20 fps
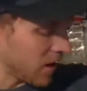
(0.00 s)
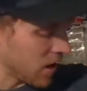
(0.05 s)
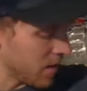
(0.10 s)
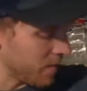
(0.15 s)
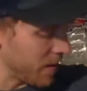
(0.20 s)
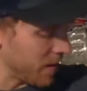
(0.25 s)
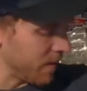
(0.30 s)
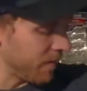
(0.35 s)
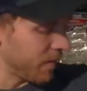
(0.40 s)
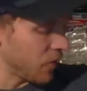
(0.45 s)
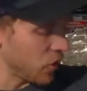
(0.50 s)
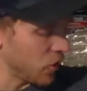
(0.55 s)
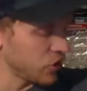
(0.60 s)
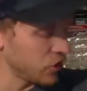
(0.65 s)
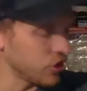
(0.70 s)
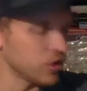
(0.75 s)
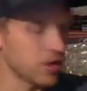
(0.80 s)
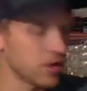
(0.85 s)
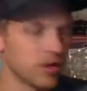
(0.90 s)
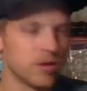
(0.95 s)
I caught my
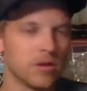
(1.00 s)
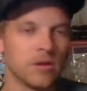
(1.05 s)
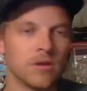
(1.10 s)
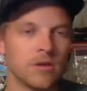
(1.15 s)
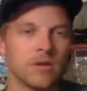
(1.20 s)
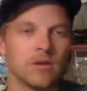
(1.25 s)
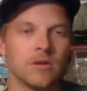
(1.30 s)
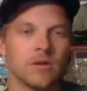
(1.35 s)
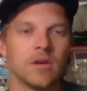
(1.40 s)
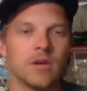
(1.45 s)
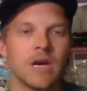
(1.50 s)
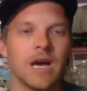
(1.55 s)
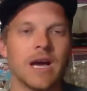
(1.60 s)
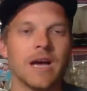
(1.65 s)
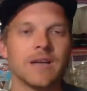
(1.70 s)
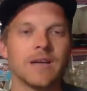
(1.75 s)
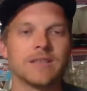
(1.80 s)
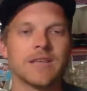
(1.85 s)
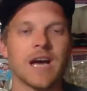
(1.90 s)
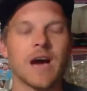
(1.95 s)
first
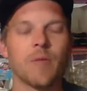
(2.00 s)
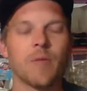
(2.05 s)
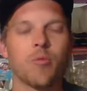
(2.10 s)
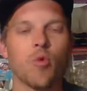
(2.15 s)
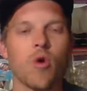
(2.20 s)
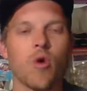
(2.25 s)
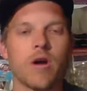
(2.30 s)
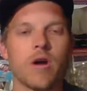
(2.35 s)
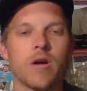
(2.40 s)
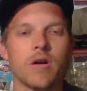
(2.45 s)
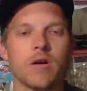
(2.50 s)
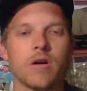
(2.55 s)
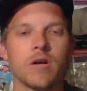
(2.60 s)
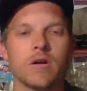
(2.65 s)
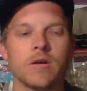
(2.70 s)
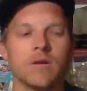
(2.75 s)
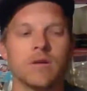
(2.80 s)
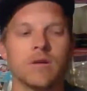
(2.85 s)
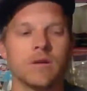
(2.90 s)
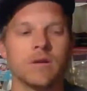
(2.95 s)
uh, top
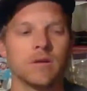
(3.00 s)
water